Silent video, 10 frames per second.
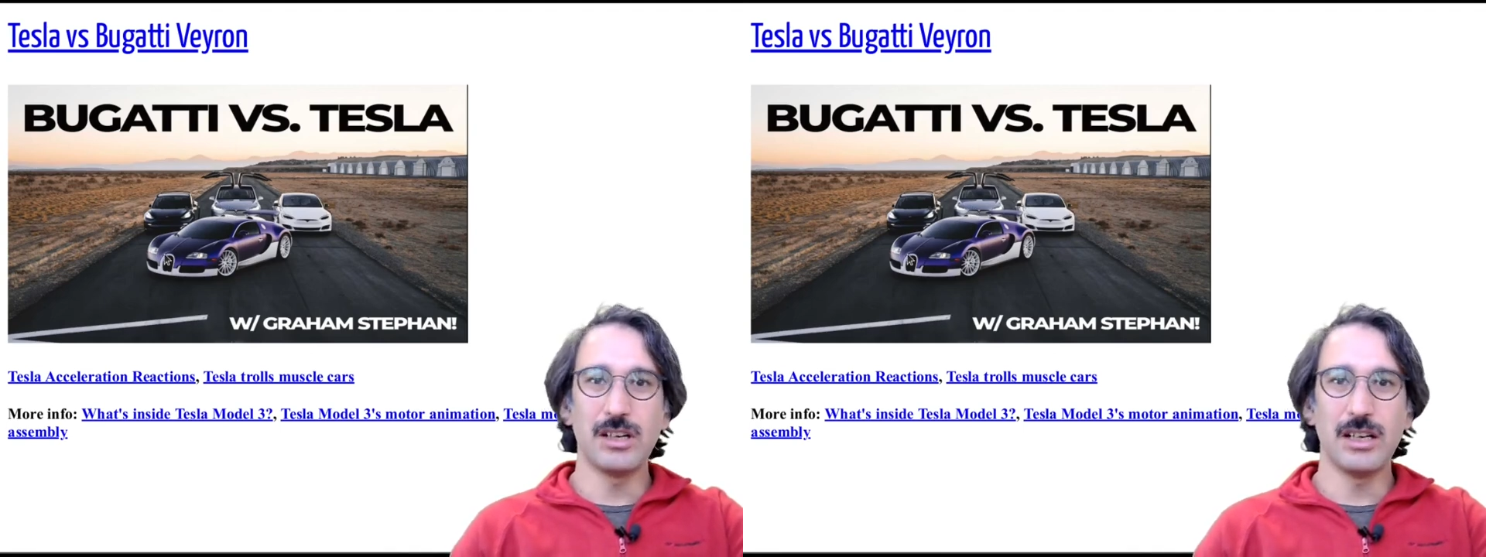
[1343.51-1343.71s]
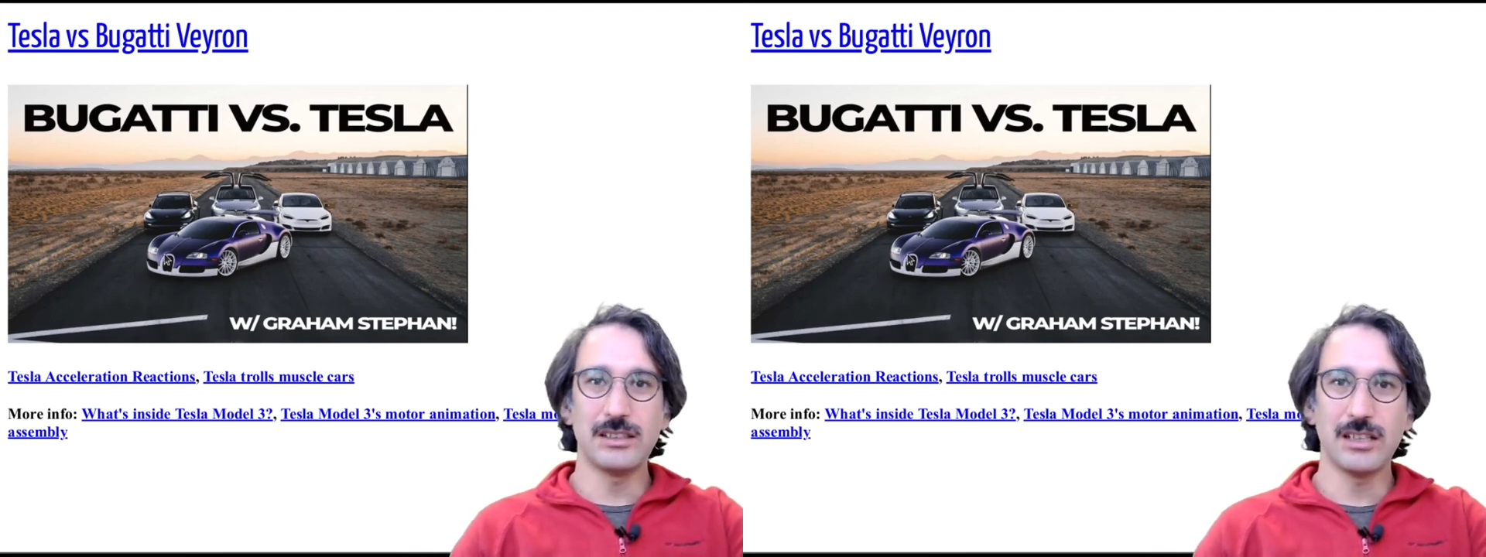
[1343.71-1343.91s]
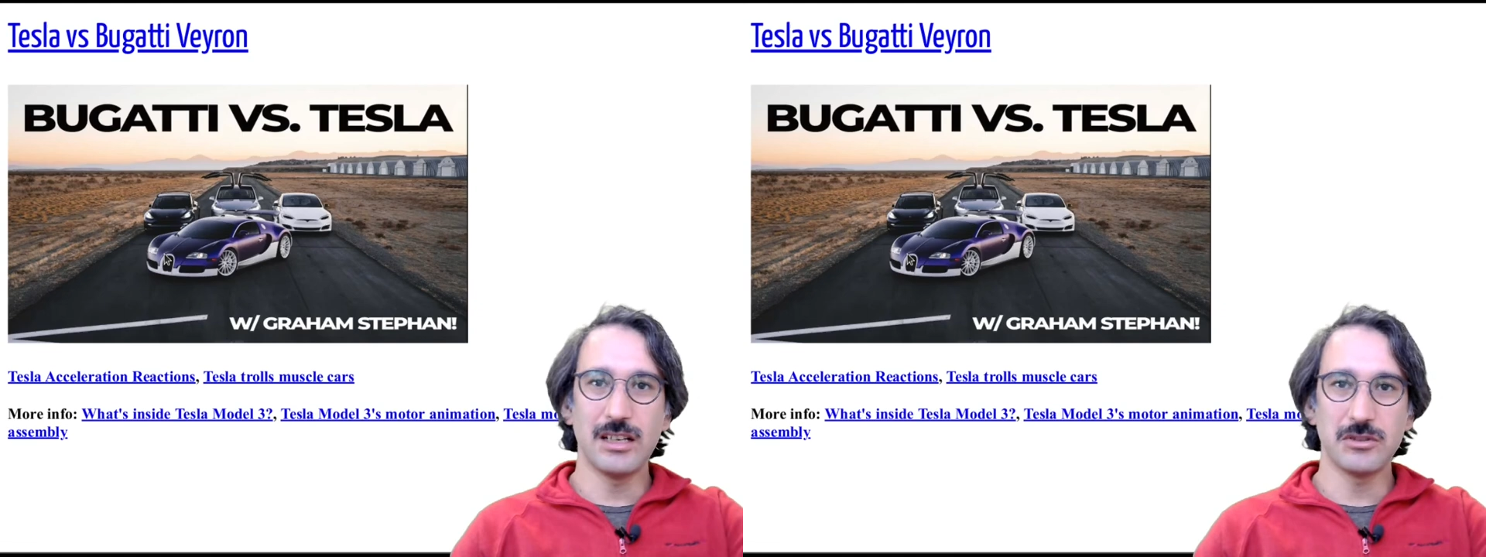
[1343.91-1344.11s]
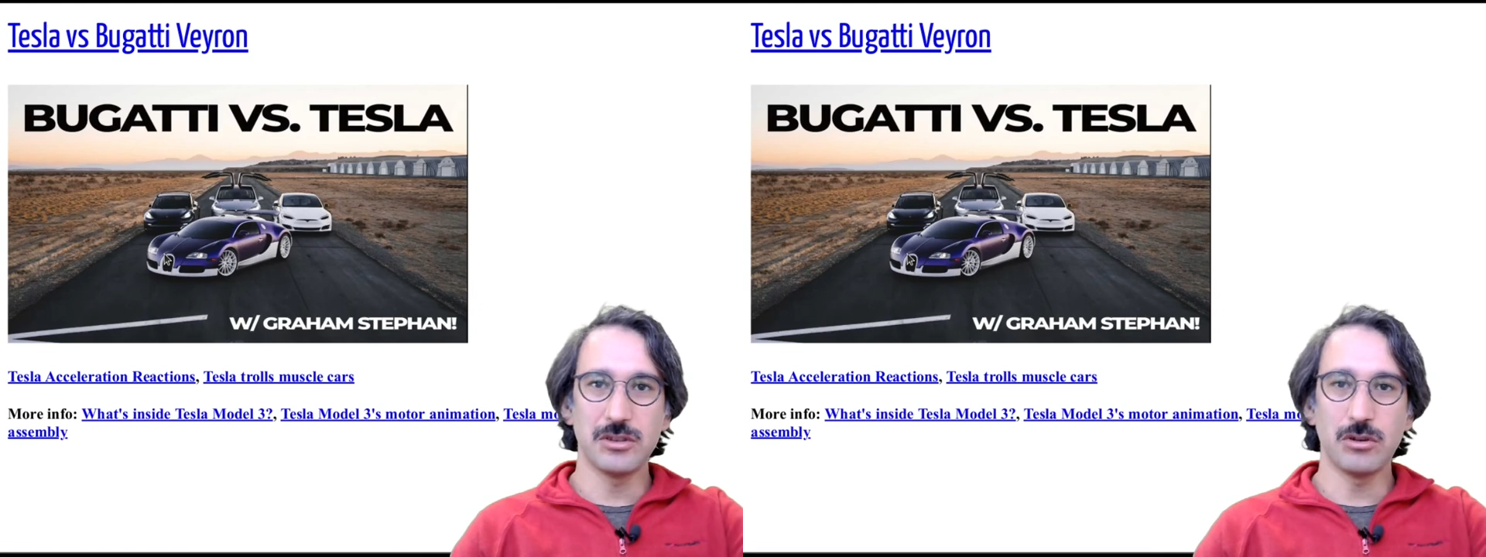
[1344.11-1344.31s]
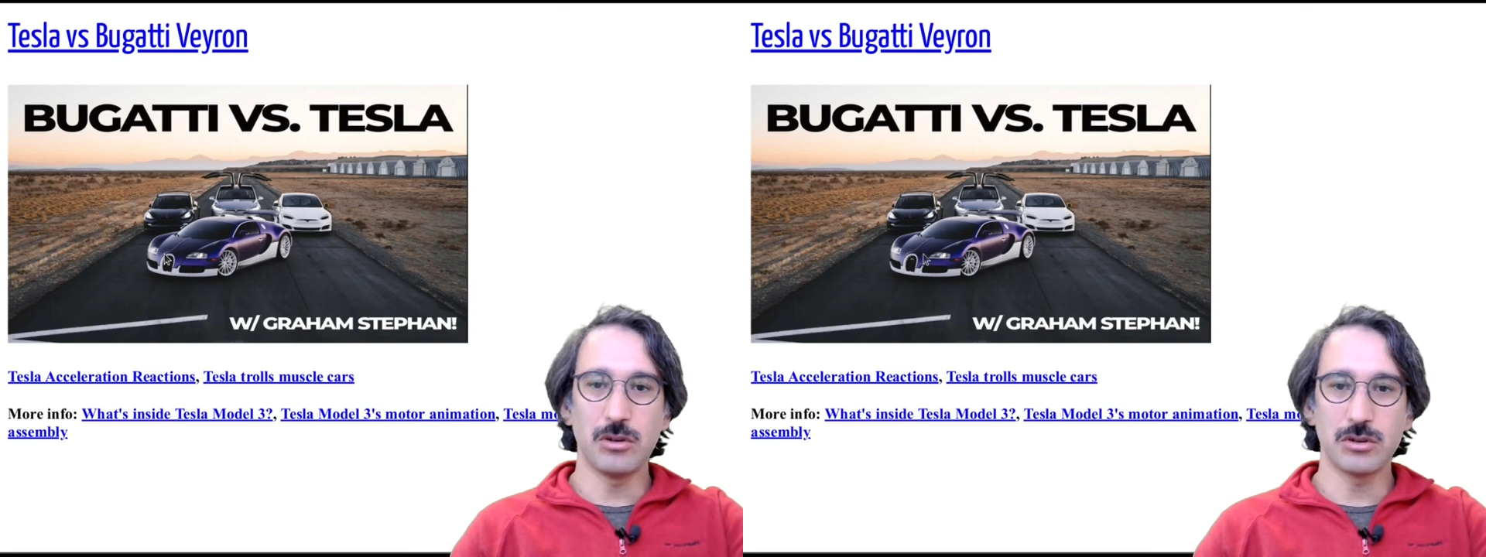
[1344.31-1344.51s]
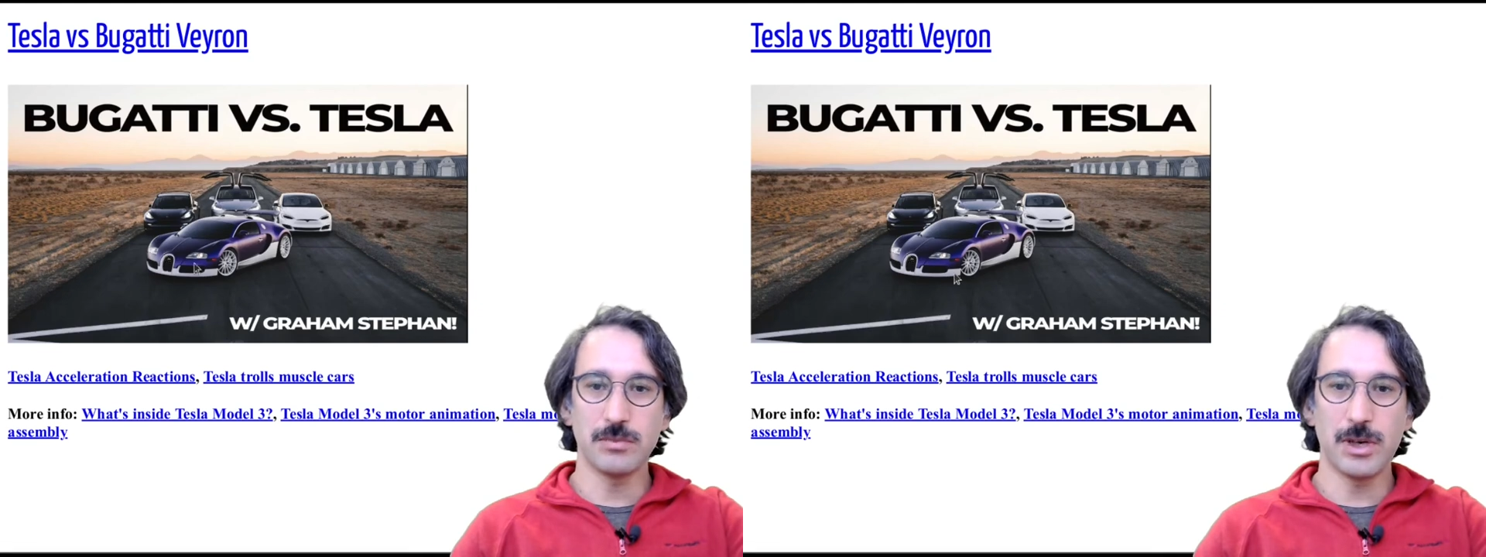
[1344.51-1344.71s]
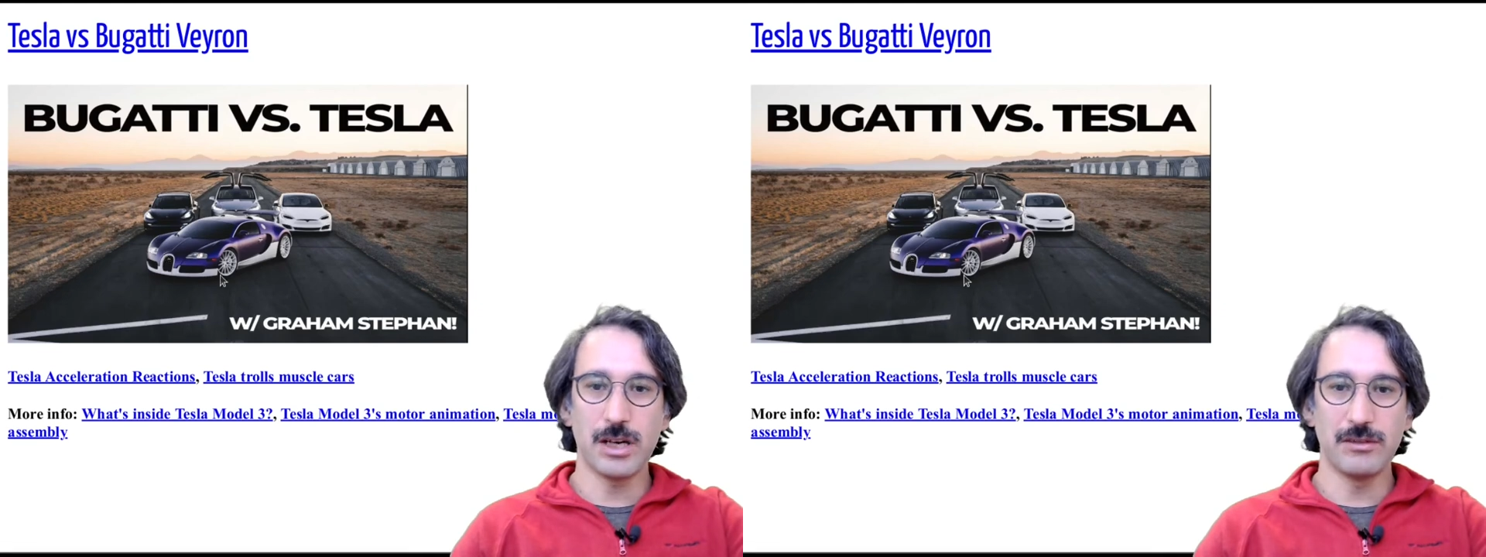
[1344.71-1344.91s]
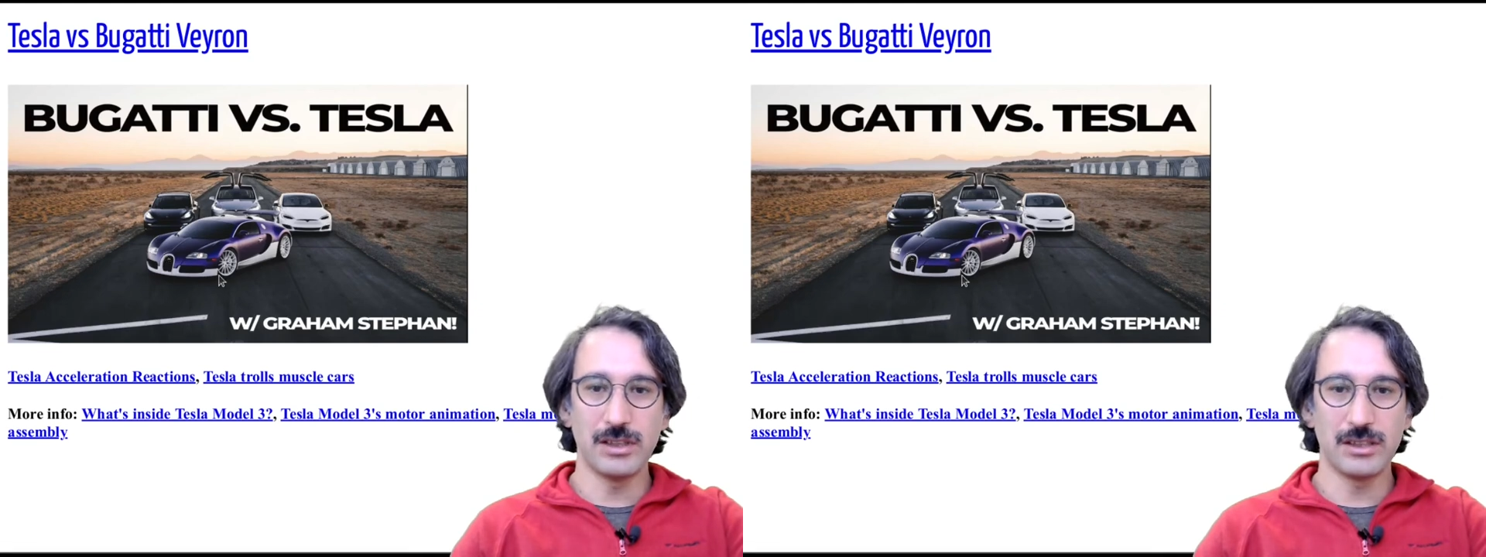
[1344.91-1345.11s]
1,000
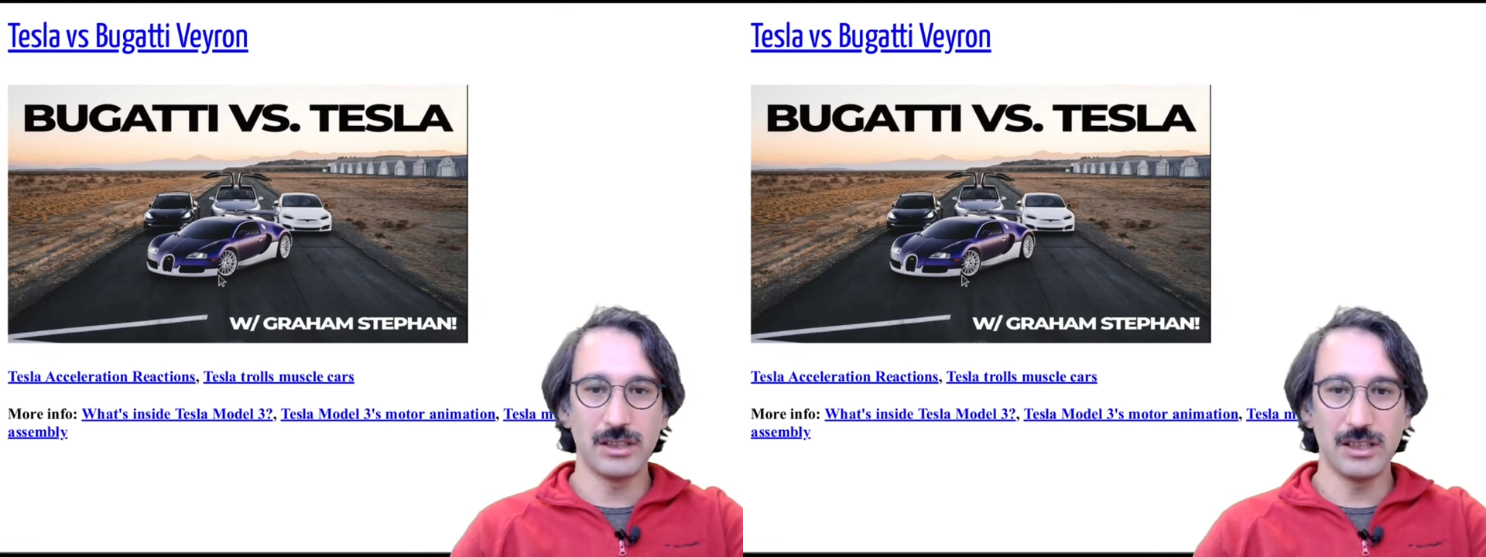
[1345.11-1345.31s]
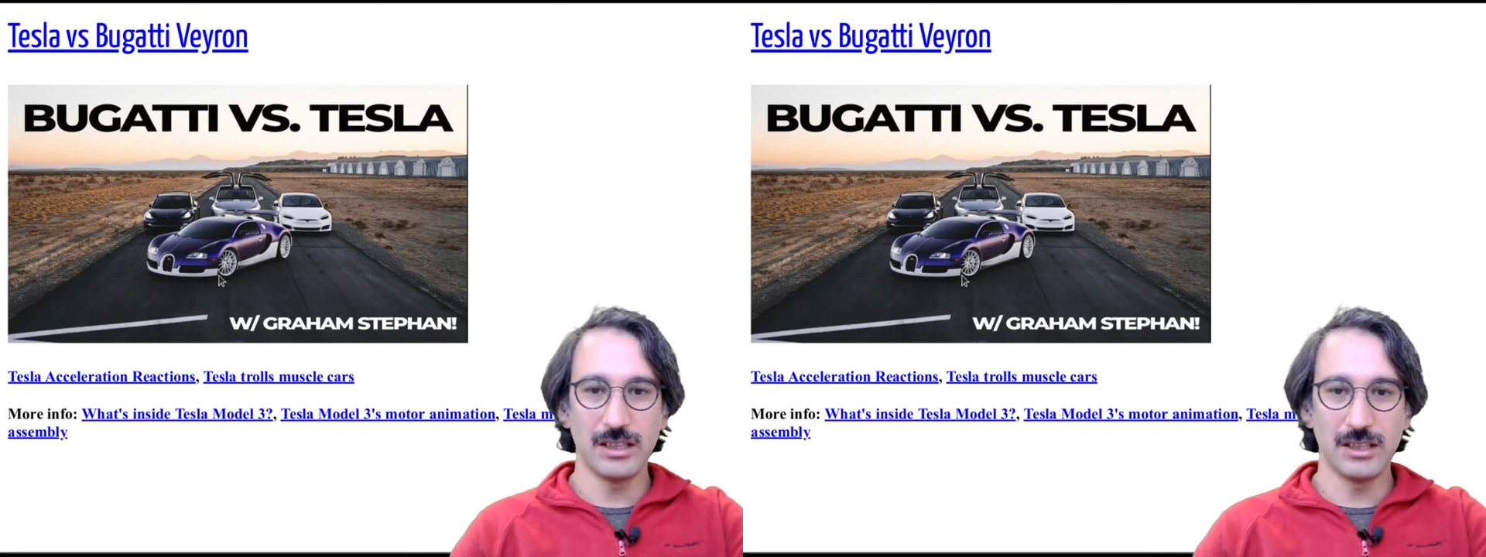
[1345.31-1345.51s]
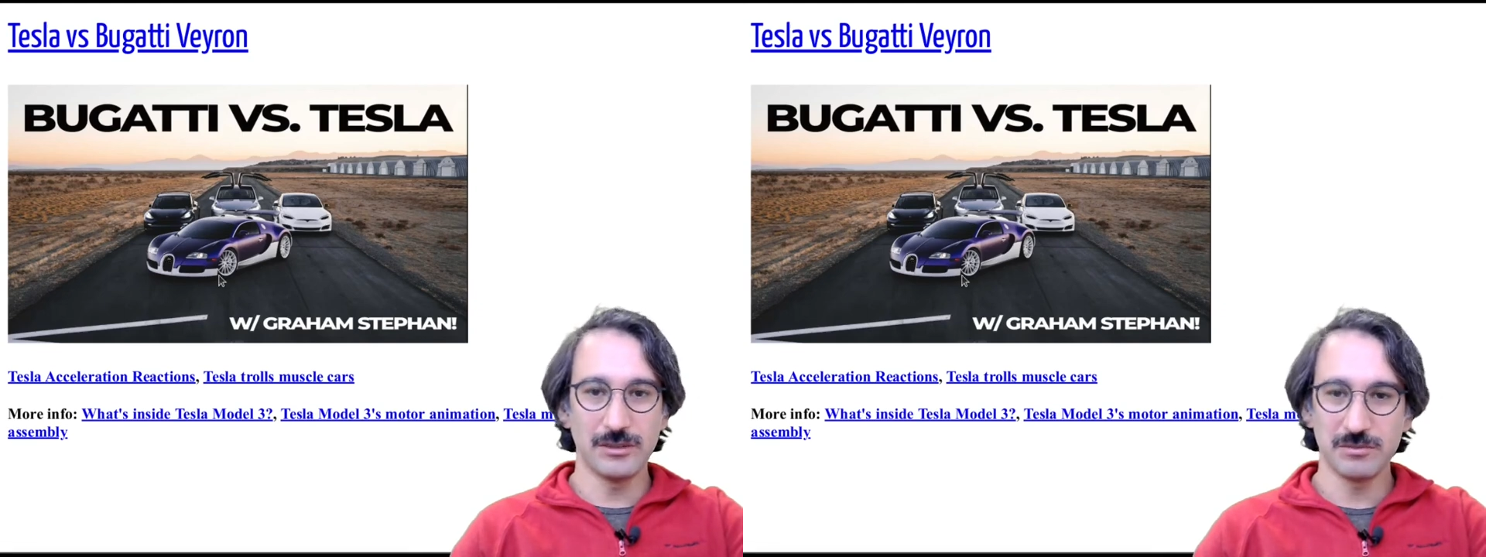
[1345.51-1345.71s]
horsepower,